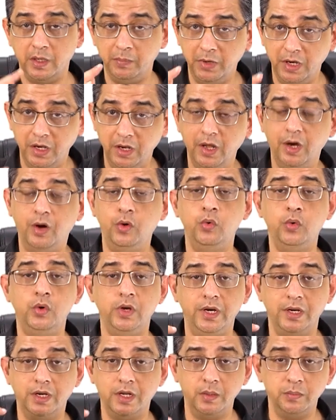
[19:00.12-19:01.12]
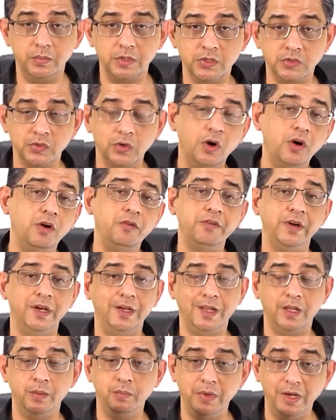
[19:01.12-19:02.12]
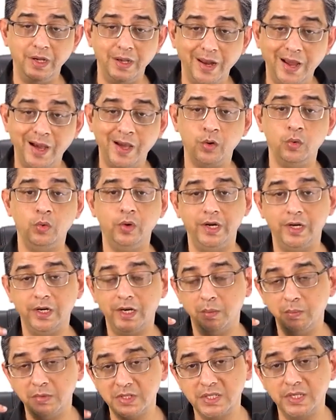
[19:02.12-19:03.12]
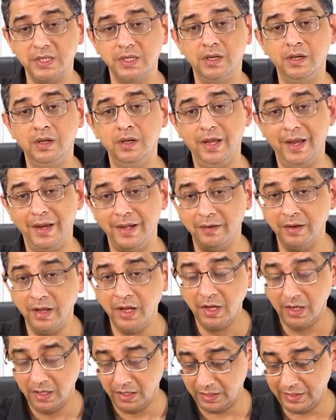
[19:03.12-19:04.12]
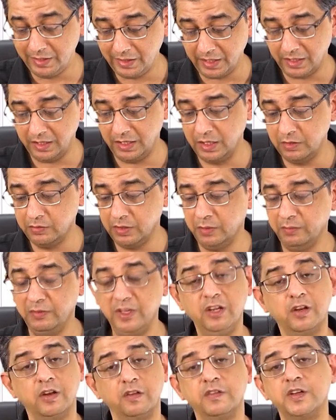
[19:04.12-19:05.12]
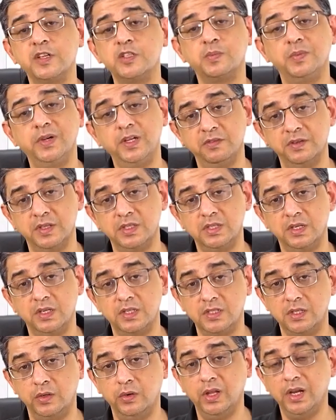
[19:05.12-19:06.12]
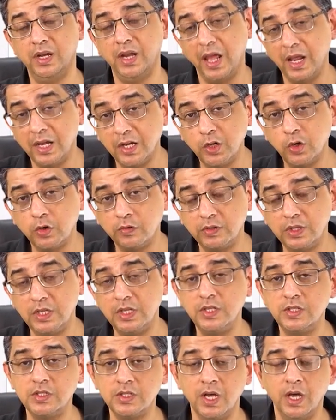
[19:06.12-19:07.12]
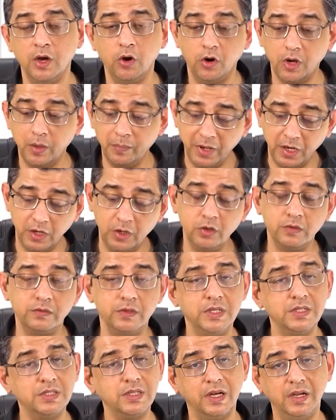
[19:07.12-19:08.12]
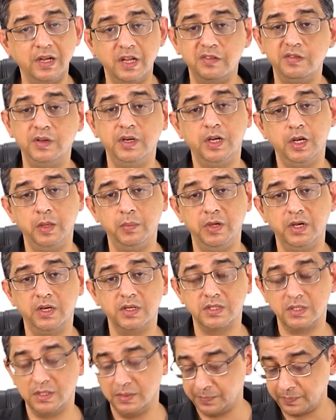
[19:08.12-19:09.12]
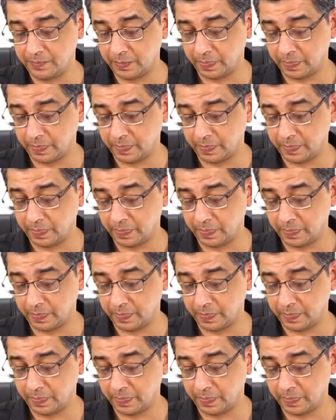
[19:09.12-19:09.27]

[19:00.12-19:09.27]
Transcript: can be loud, it can be soft, it can be narrow, it can be single, and it can even be reverse split first heart sound, and any of these or many of these can definitely be asked.